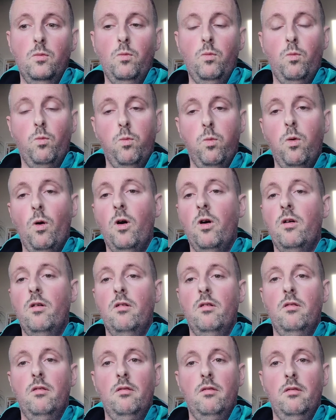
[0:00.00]
what
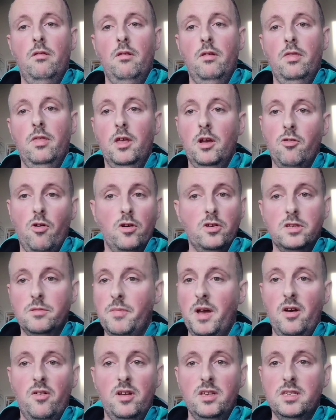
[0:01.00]
the gross
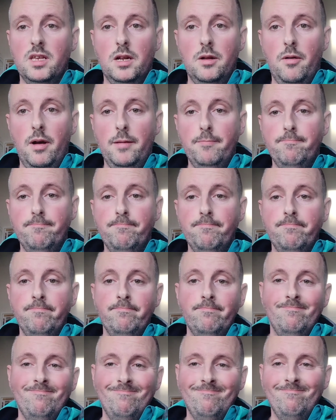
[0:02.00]
amount is anyway.
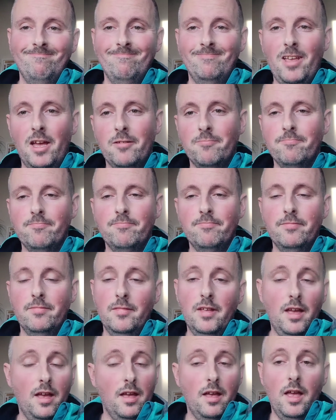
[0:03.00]
So
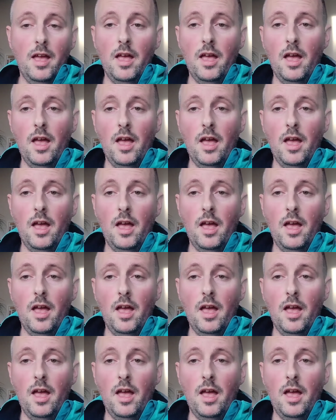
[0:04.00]
yeah,